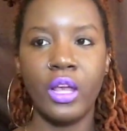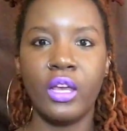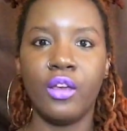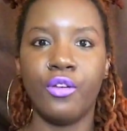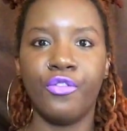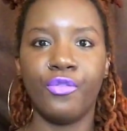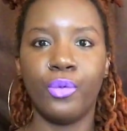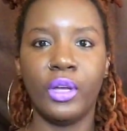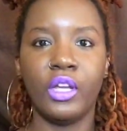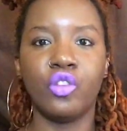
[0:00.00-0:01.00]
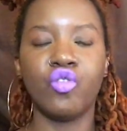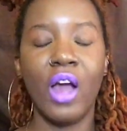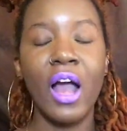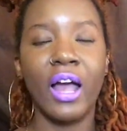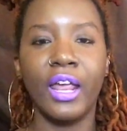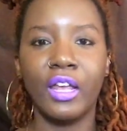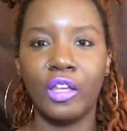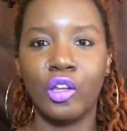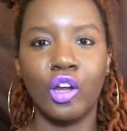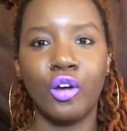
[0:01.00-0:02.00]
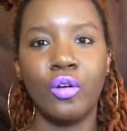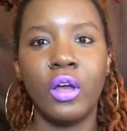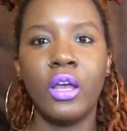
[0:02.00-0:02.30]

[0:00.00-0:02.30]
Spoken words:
if we try, you know?